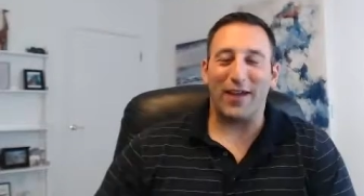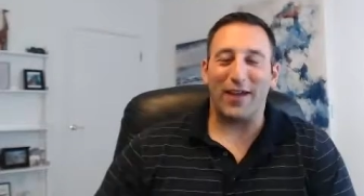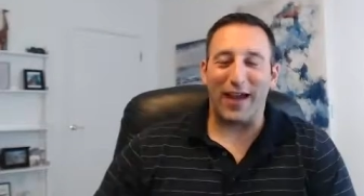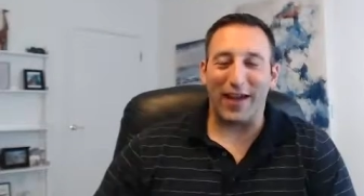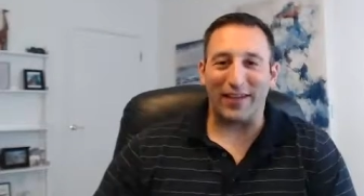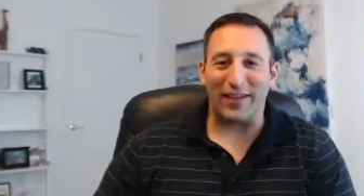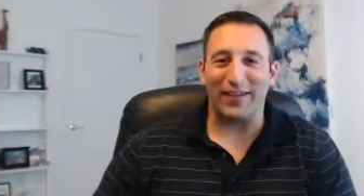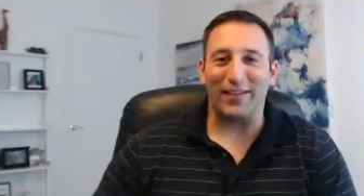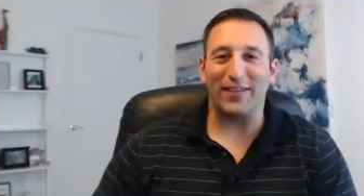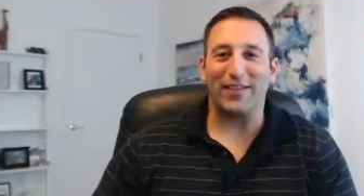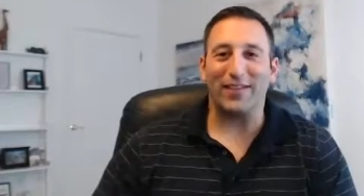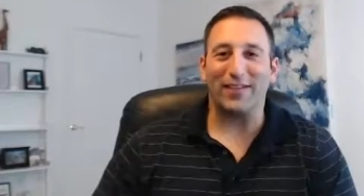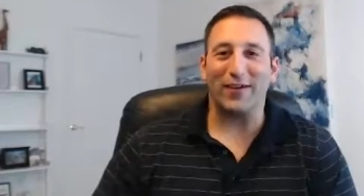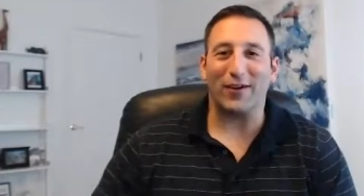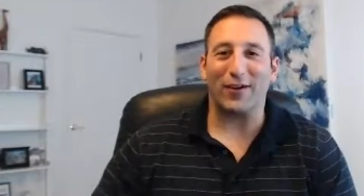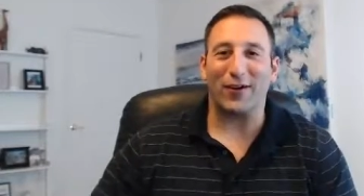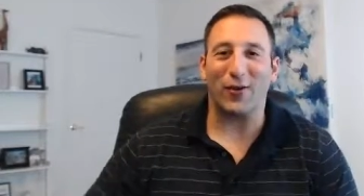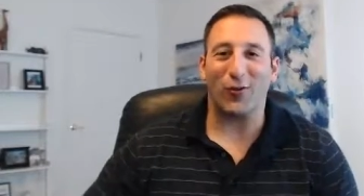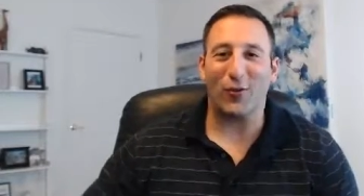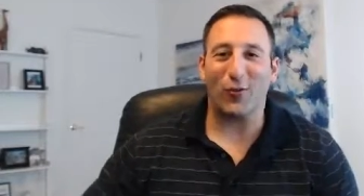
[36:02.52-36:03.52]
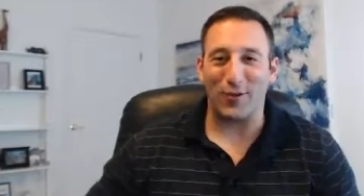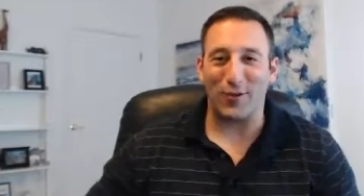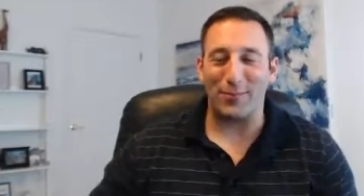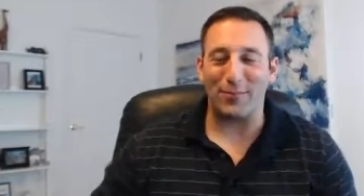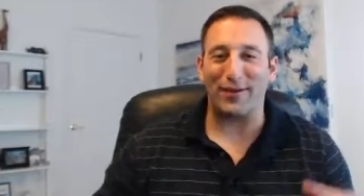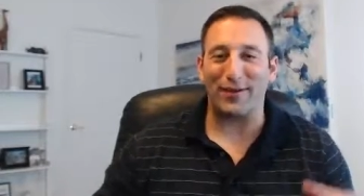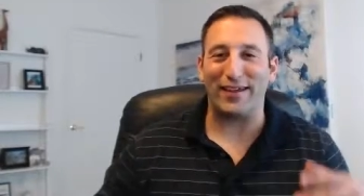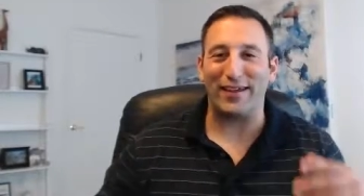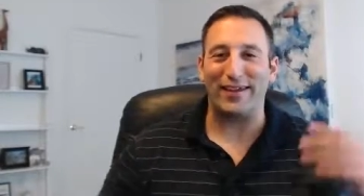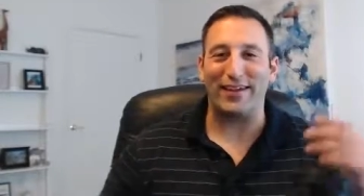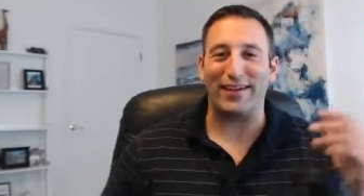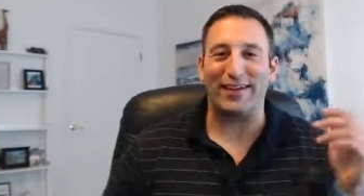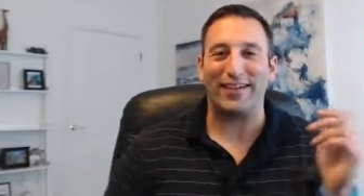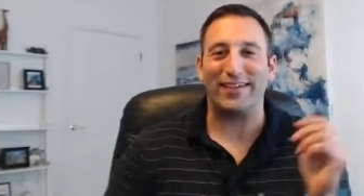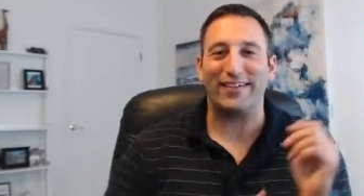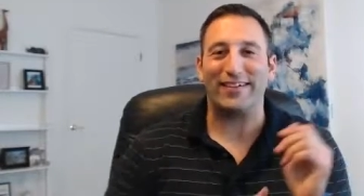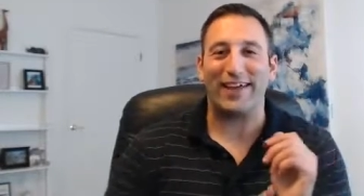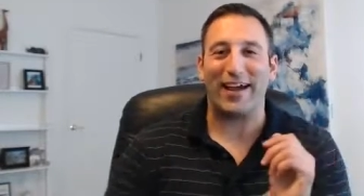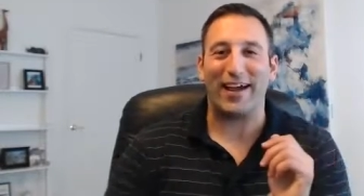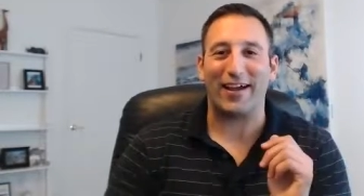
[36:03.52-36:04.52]
get the creepy
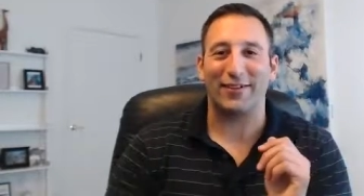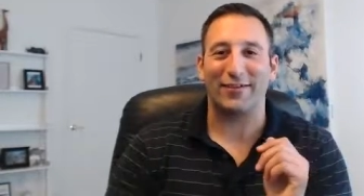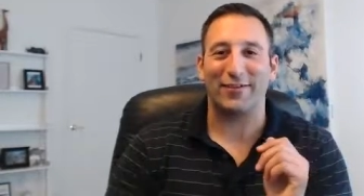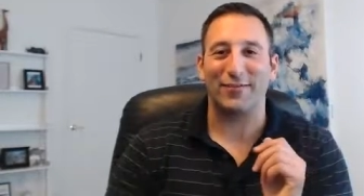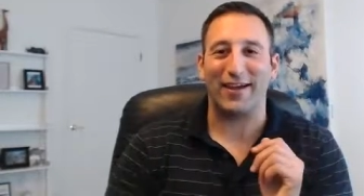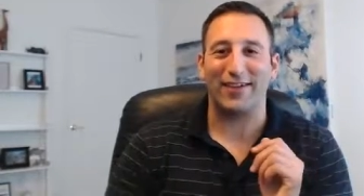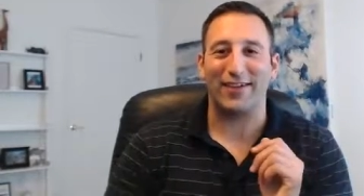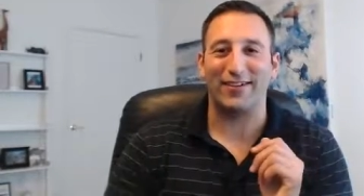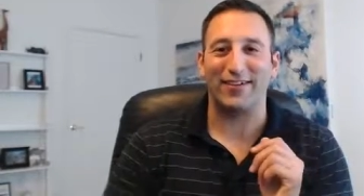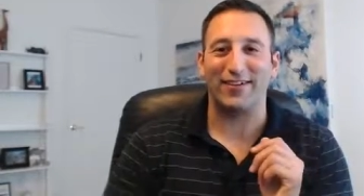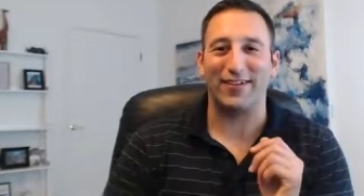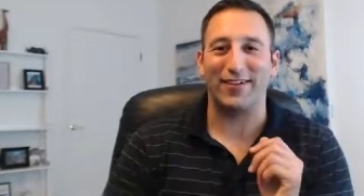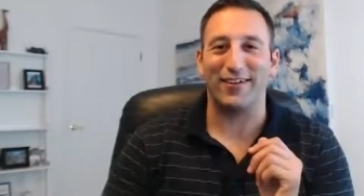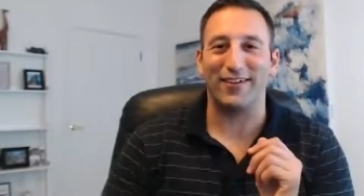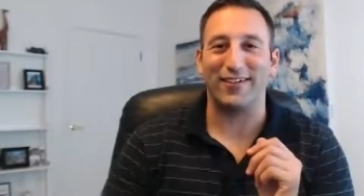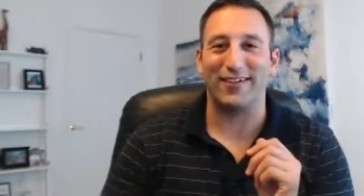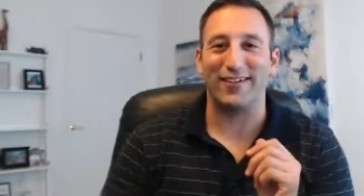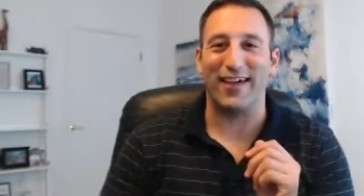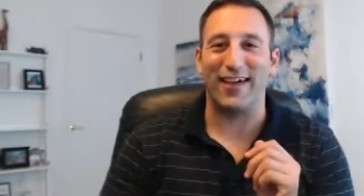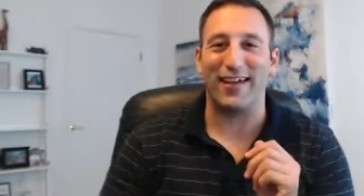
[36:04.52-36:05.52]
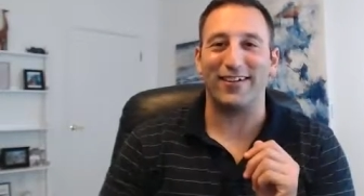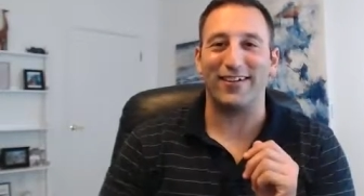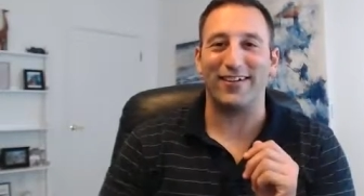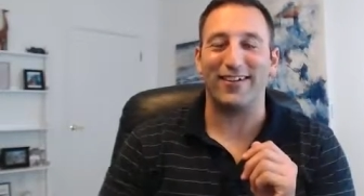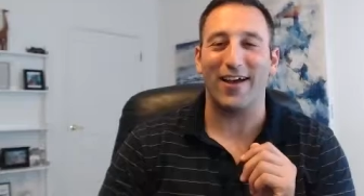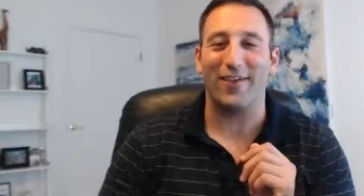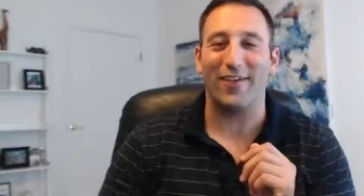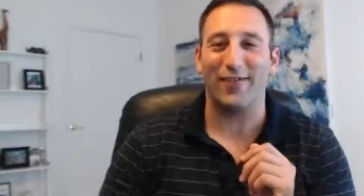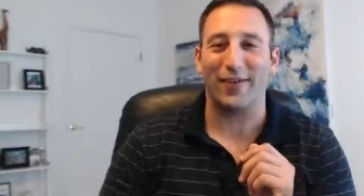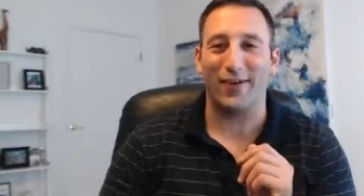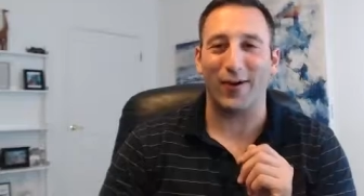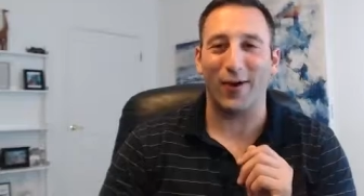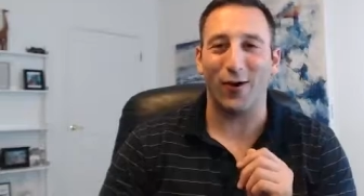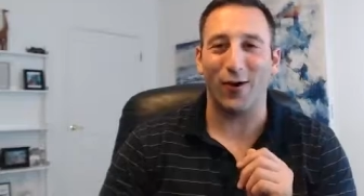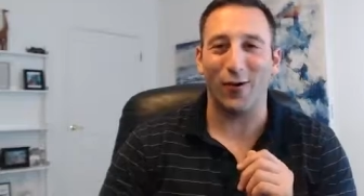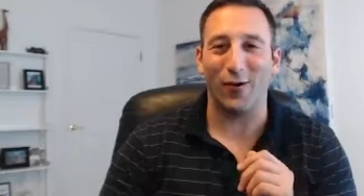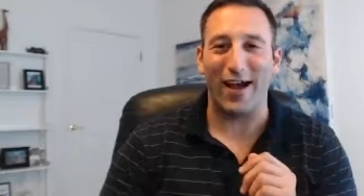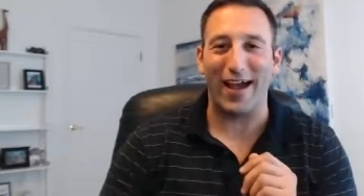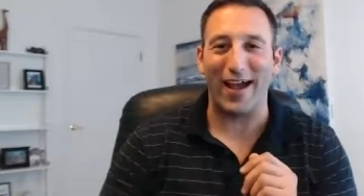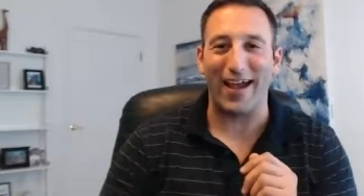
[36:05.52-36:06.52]
text messages that never
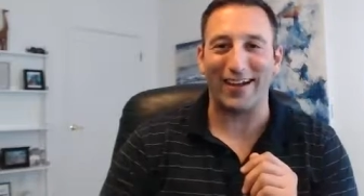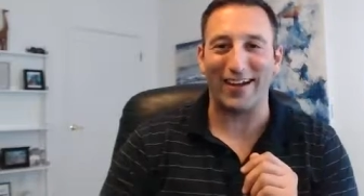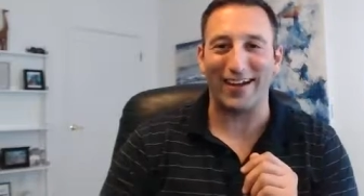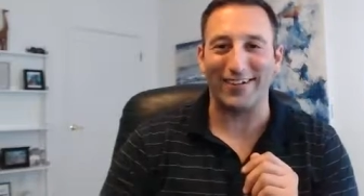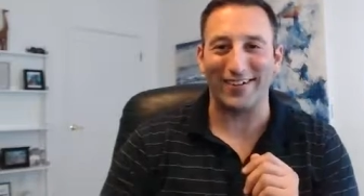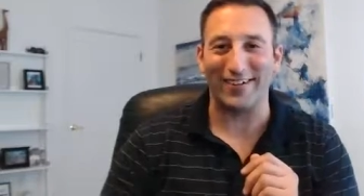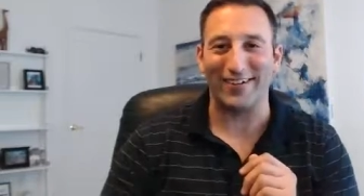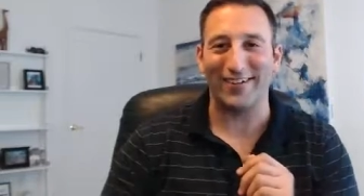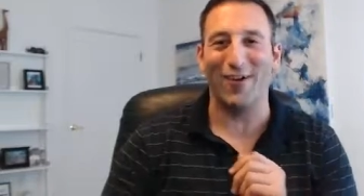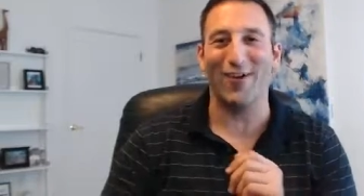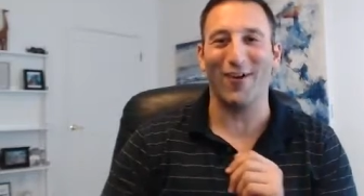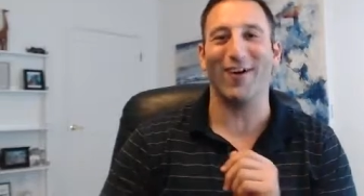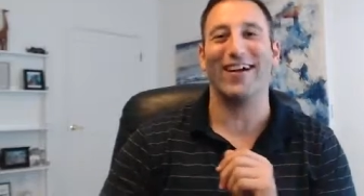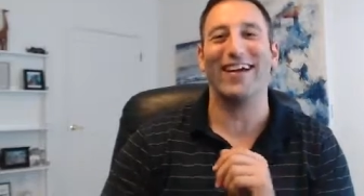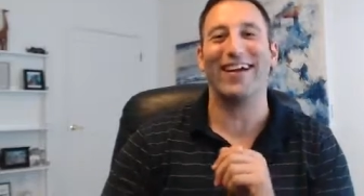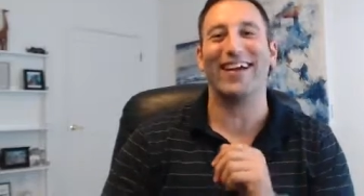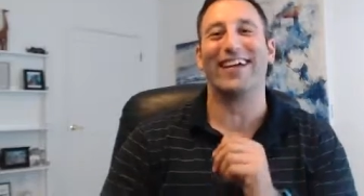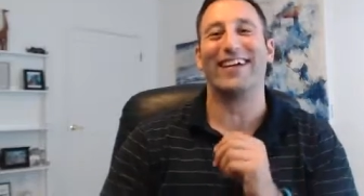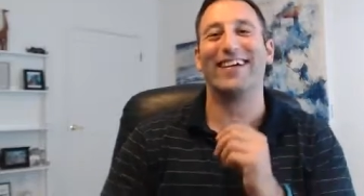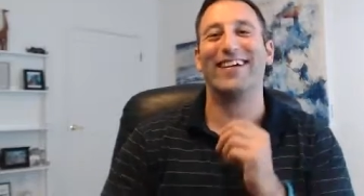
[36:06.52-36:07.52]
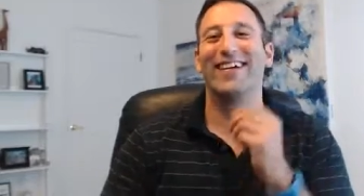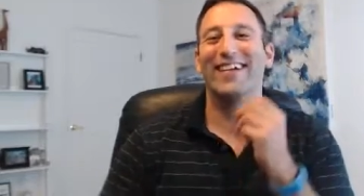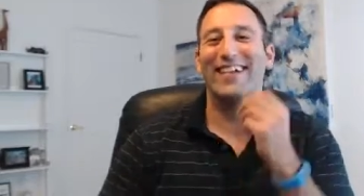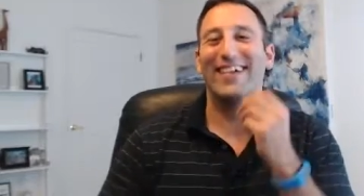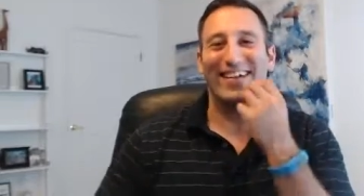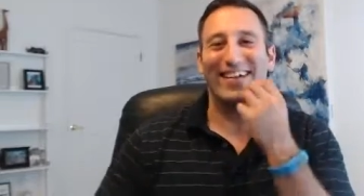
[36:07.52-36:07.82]
go away, and it's annoying.